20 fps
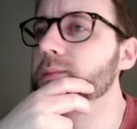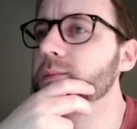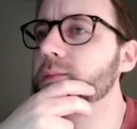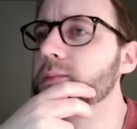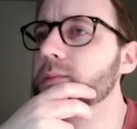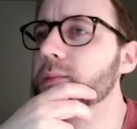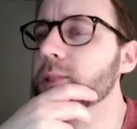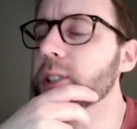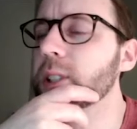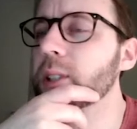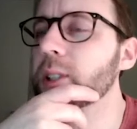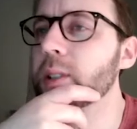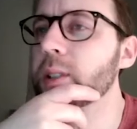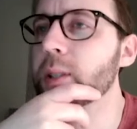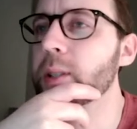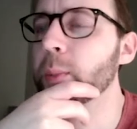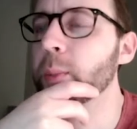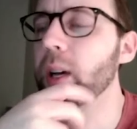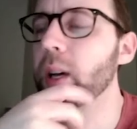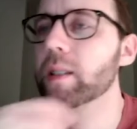series of
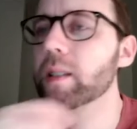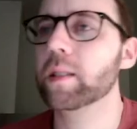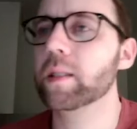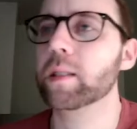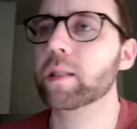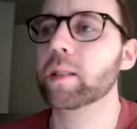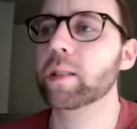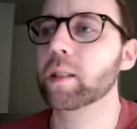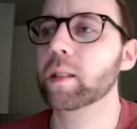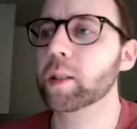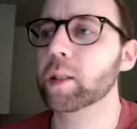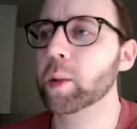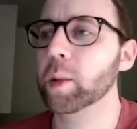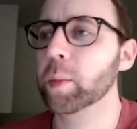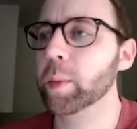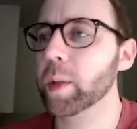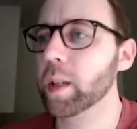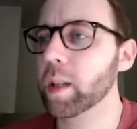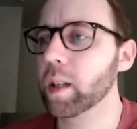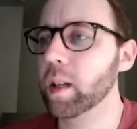puzzles a little
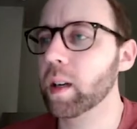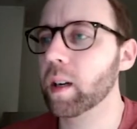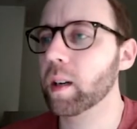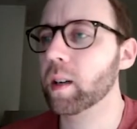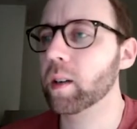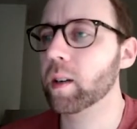bit ago,